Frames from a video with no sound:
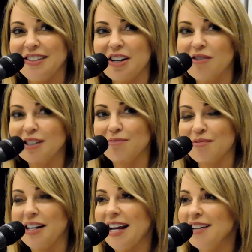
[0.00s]
So it was
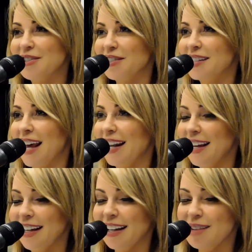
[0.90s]
pretty
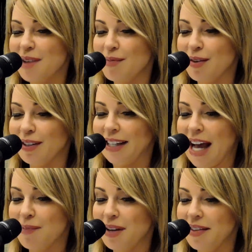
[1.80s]
entertaining, and it made me really
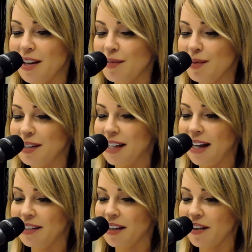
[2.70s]
happy, and then it made me sad
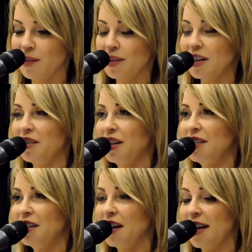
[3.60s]
because I thought about the other
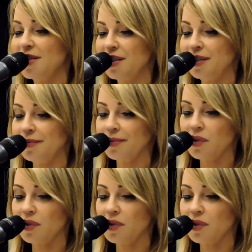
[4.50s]
kids in cages.